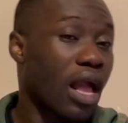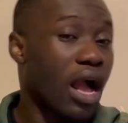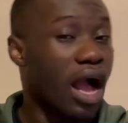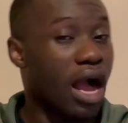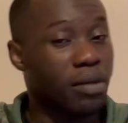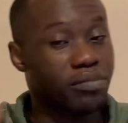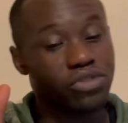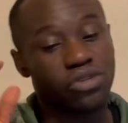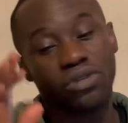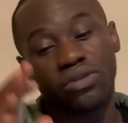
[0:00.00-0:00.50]

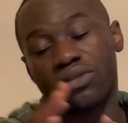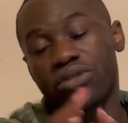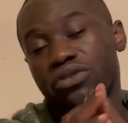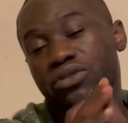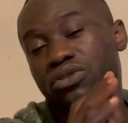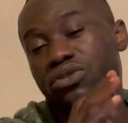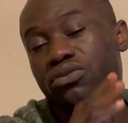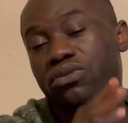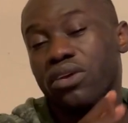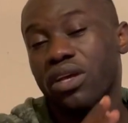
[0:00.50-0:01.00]
I'm just a
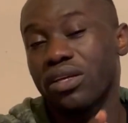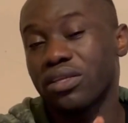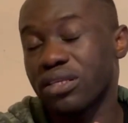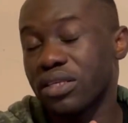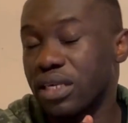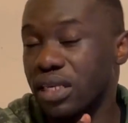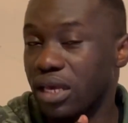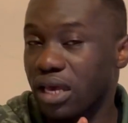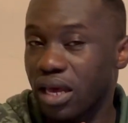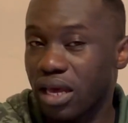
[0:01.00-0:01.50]
student
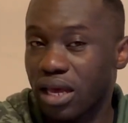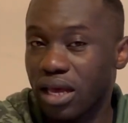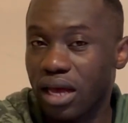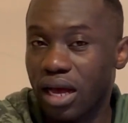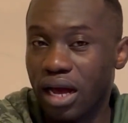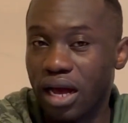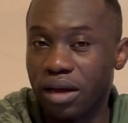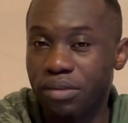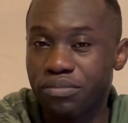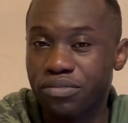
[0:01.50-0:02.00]
here.
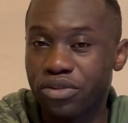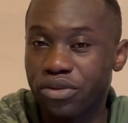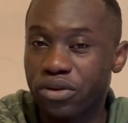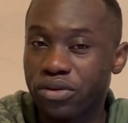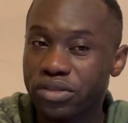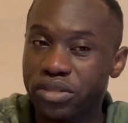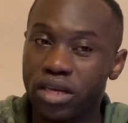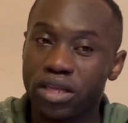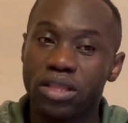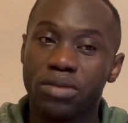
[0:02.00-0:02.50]
I'm
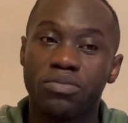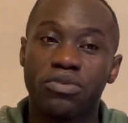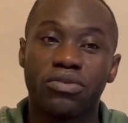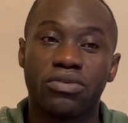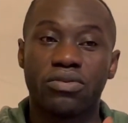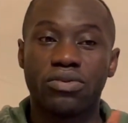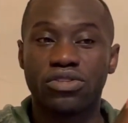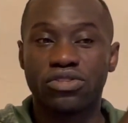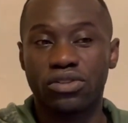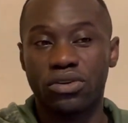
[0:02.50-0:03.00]
not an
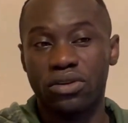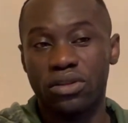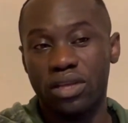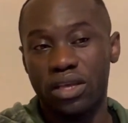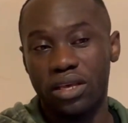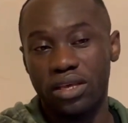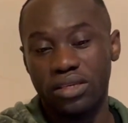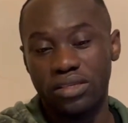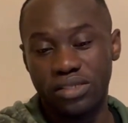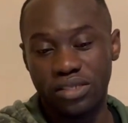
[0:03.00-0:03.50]
immigration
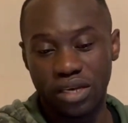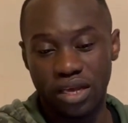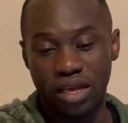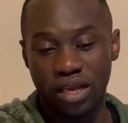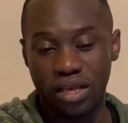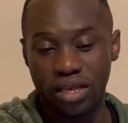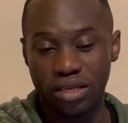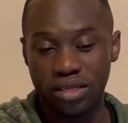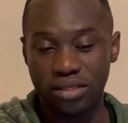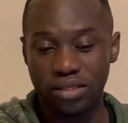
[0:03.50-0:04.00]

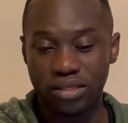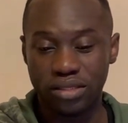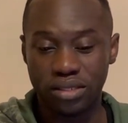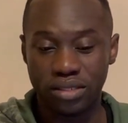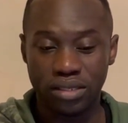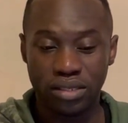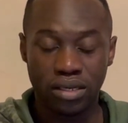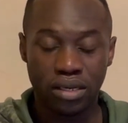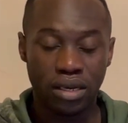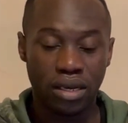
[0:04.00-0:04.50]
agent.
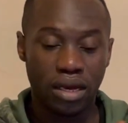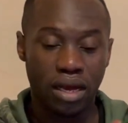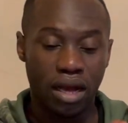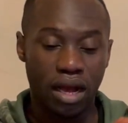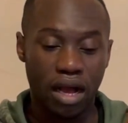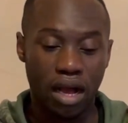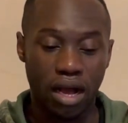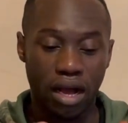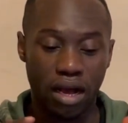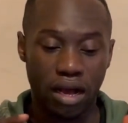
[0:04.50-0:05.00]

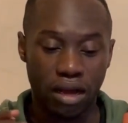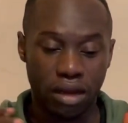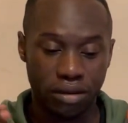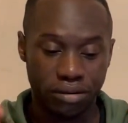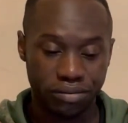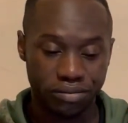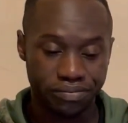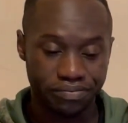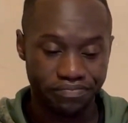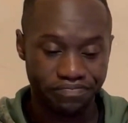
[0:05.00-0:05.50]

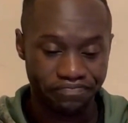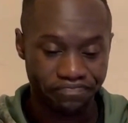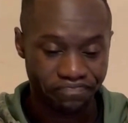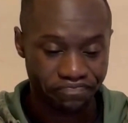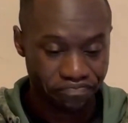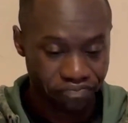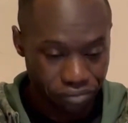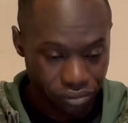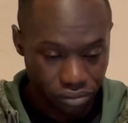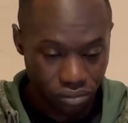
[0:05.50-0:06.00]
Um
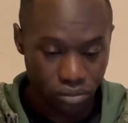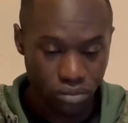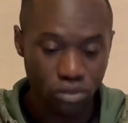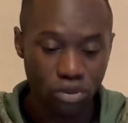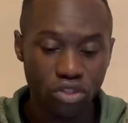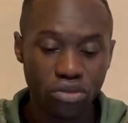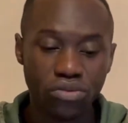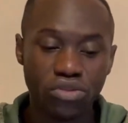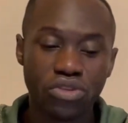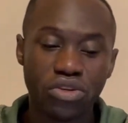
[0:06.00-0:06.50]

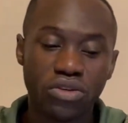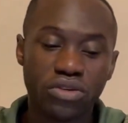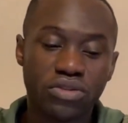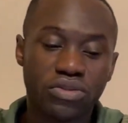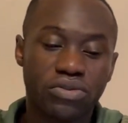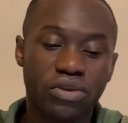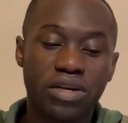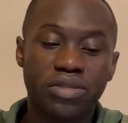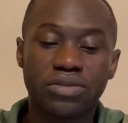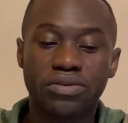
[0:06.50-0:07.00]

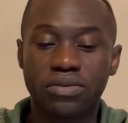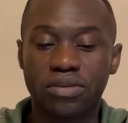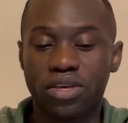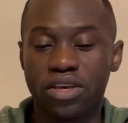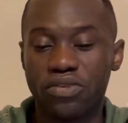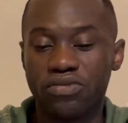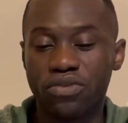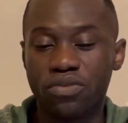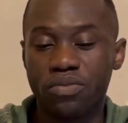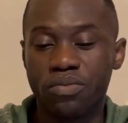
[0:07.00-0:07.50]
just trying to
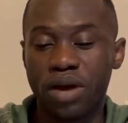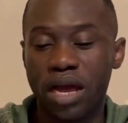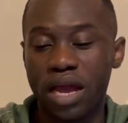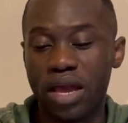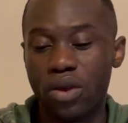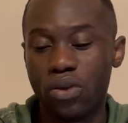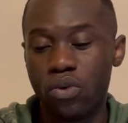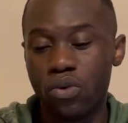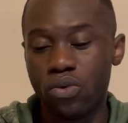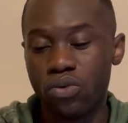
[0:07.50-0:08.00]
give you my
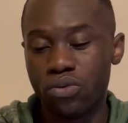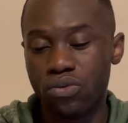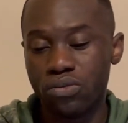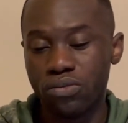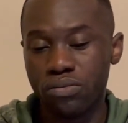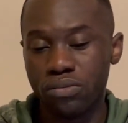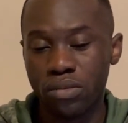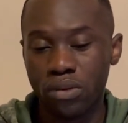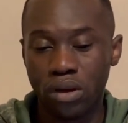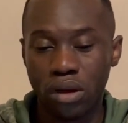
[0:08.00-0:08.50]

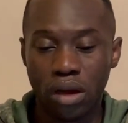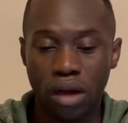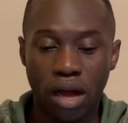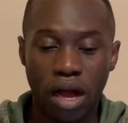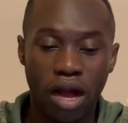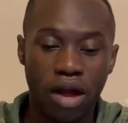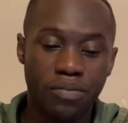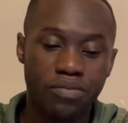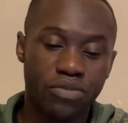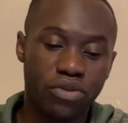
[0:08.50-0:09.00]
own
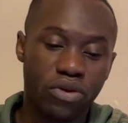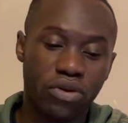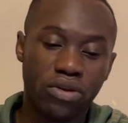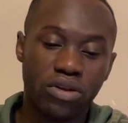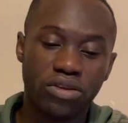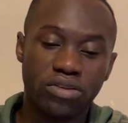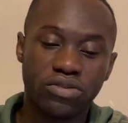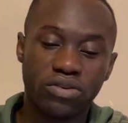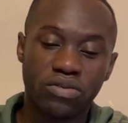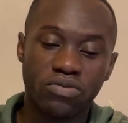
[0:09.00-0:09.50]

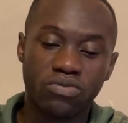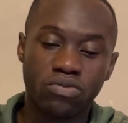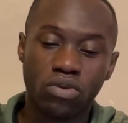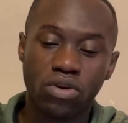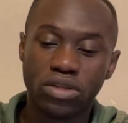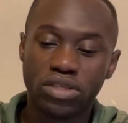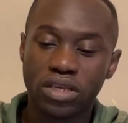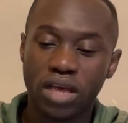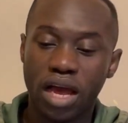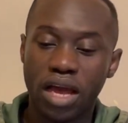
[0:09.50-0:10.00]
knowledge of
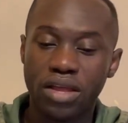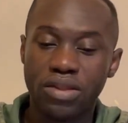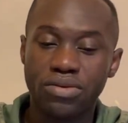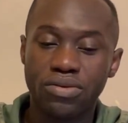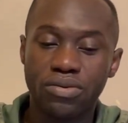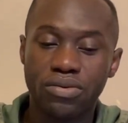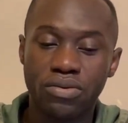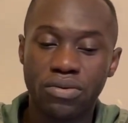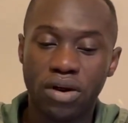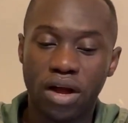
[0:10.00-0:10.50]
what I
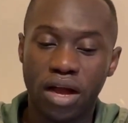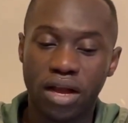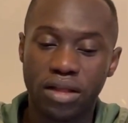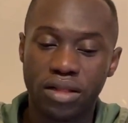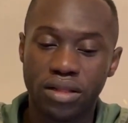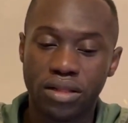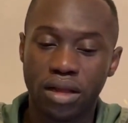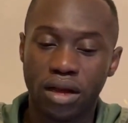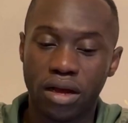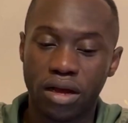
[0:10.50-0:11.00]
know,
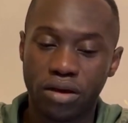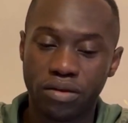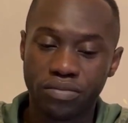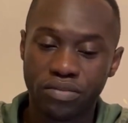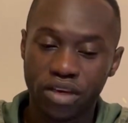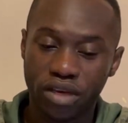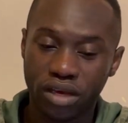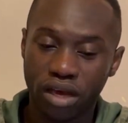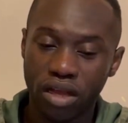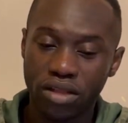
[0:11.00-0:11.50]
and
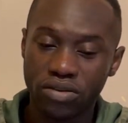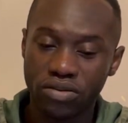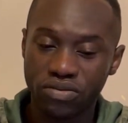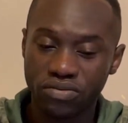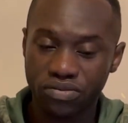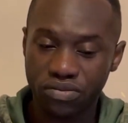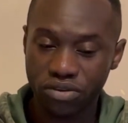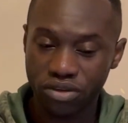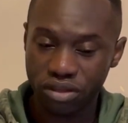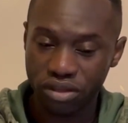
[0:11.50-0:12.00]
a kind
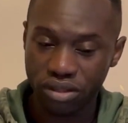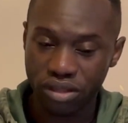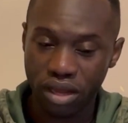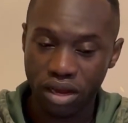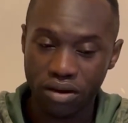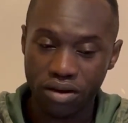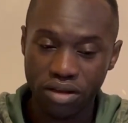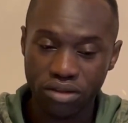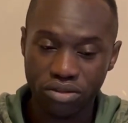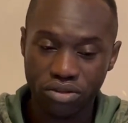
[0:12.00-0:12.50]
of a
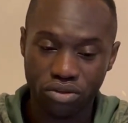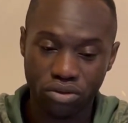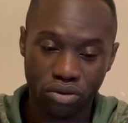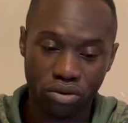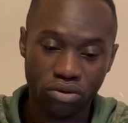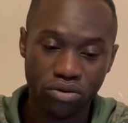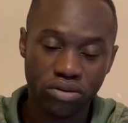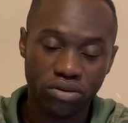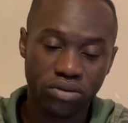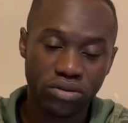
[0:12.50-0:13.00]
direct
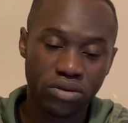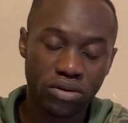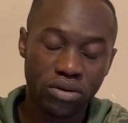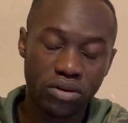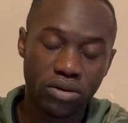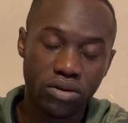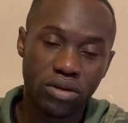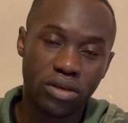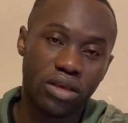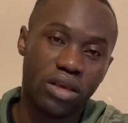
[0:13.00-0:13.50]
source,
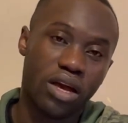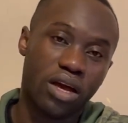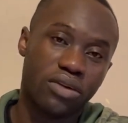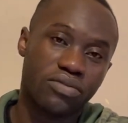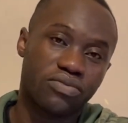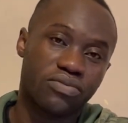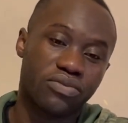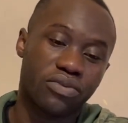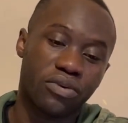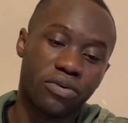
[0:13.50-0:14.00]
yeah,
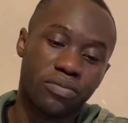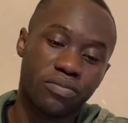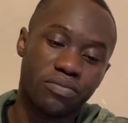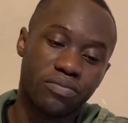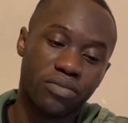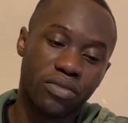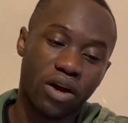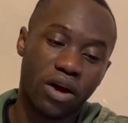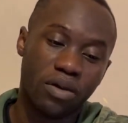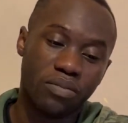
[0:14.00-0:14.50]

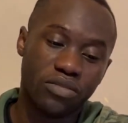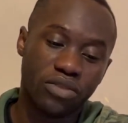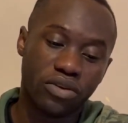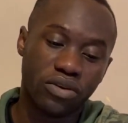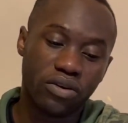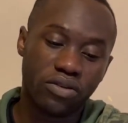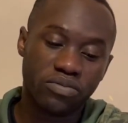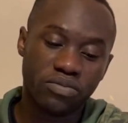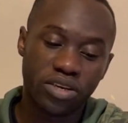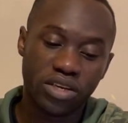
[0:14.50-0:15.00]
from the
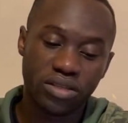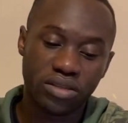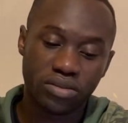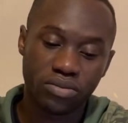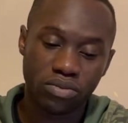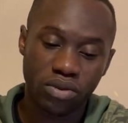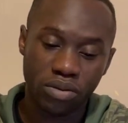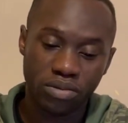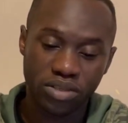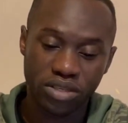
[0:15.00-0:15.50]

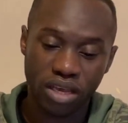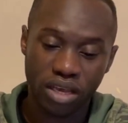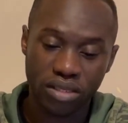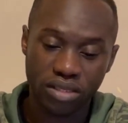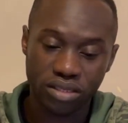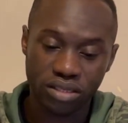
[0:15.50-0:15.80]
government's website